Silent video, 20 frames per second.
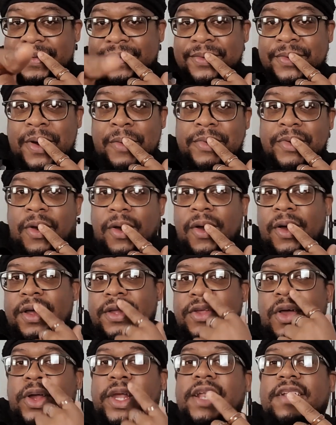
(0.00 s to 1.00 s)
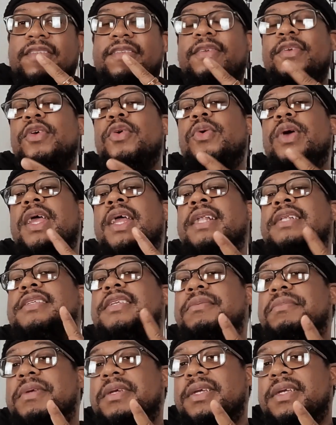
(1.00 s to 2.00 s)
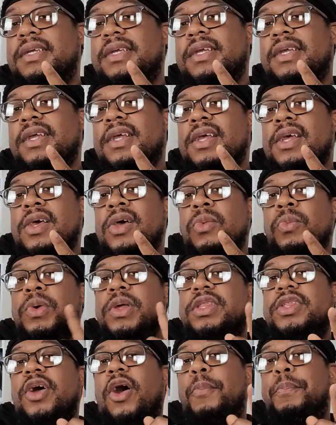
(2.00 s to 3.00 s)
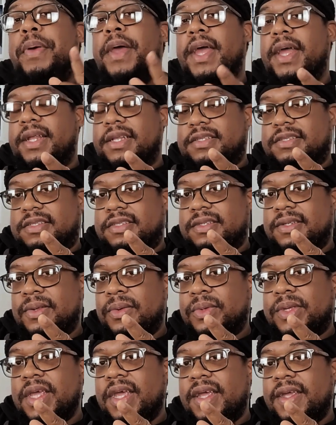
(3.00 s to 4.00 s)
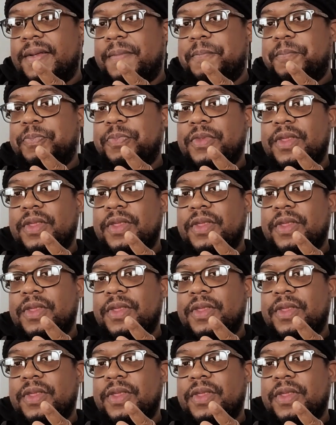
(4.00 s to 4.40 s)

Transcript: whoever y'all are, y'all get too intimate with y'all pets, okay?